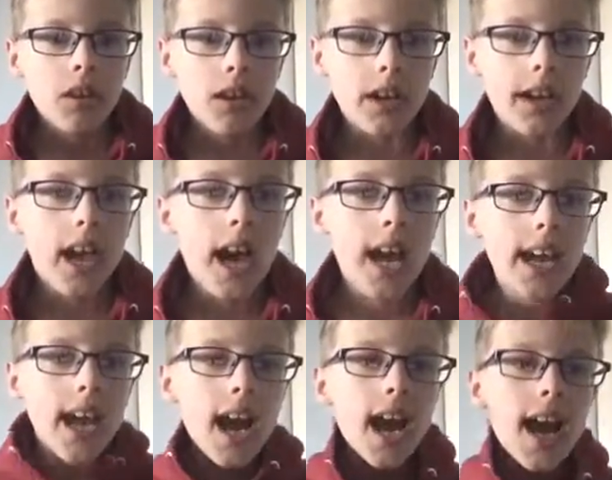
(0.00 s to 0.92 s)
Hey,
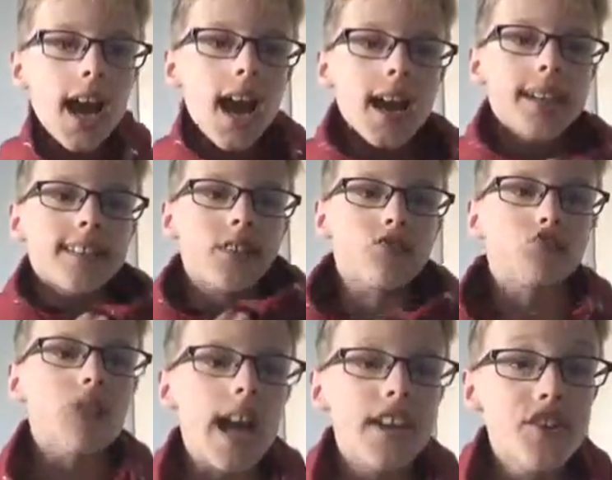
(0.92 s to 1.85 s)
guys! It's
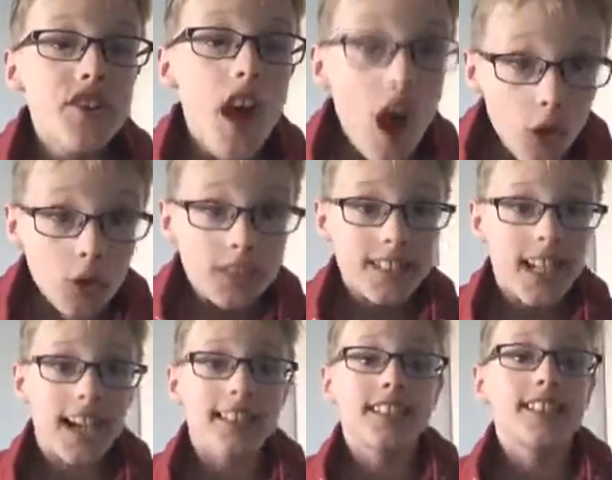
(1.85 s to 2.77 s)
Red Nose
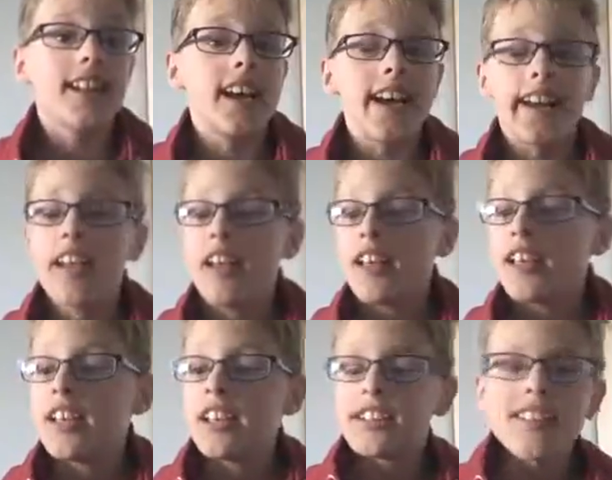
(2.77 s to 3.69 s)
Day today!
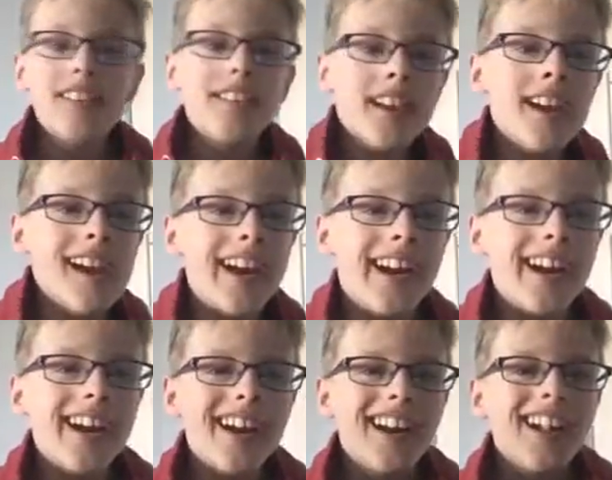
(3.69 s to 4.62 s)
So,
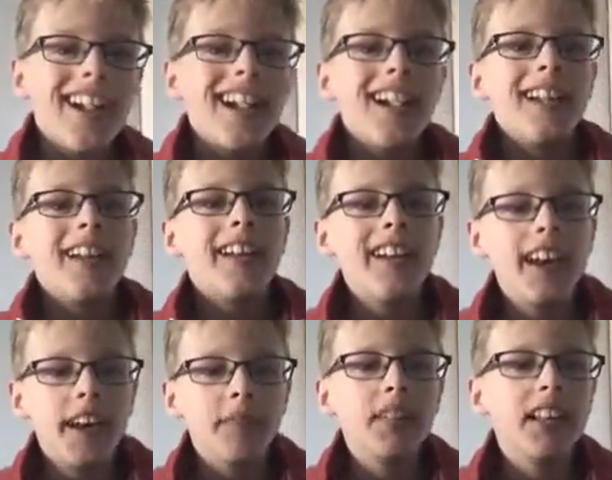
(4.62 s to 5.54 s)
yeah,
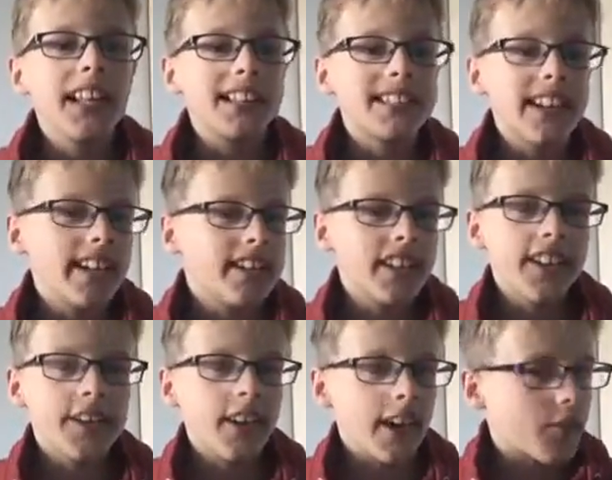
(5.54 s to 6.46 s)
I'm really
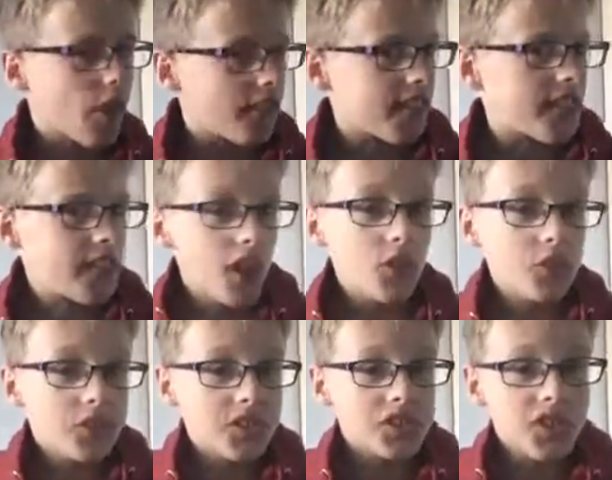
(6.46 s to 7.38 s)
excited. I've got Red
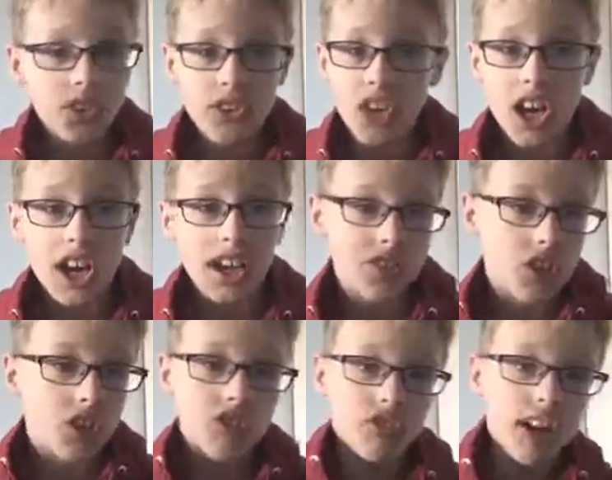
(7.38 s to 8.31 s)
Nose to show you guys. I've
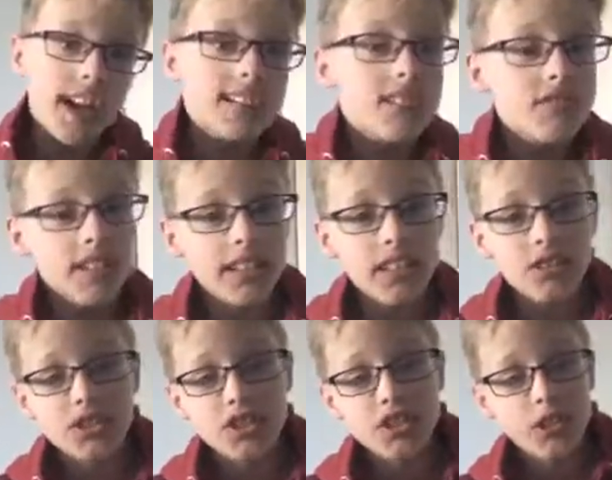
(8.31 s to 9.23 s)
got Grace's Red
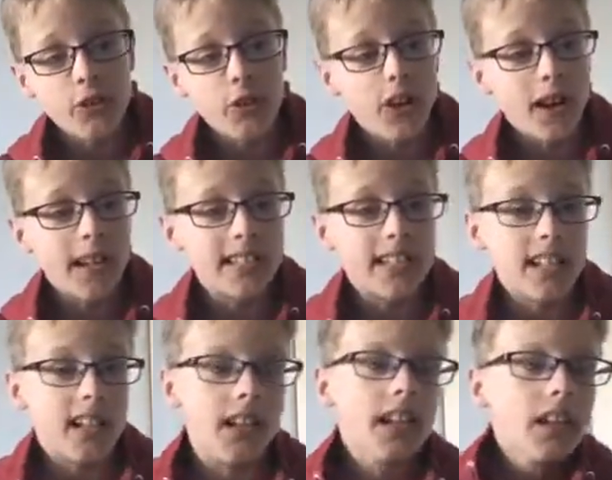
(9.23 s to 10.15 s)
Nose to show you guys
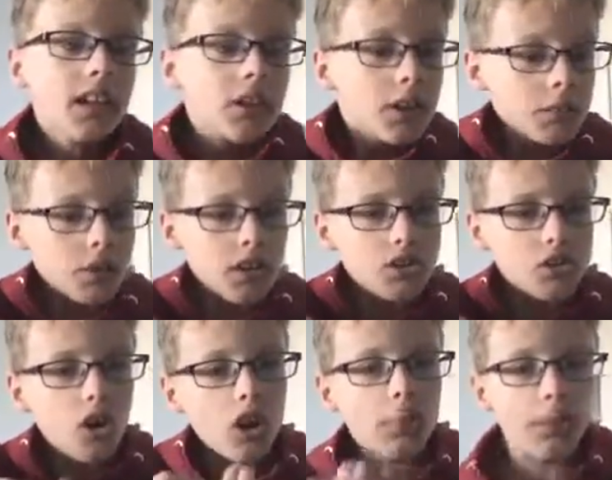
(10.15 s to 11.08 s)
today. I'm going to
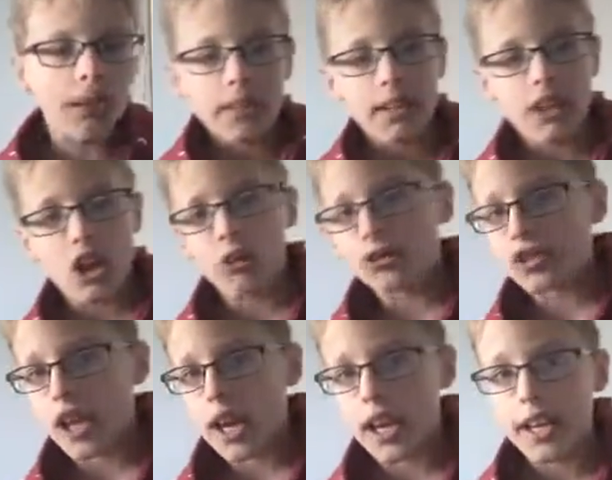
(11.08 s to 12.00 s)
talk about Red Nose
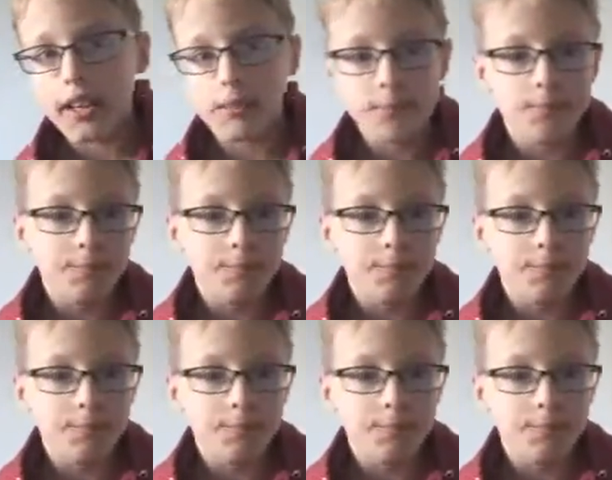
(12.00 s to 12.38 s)
Day.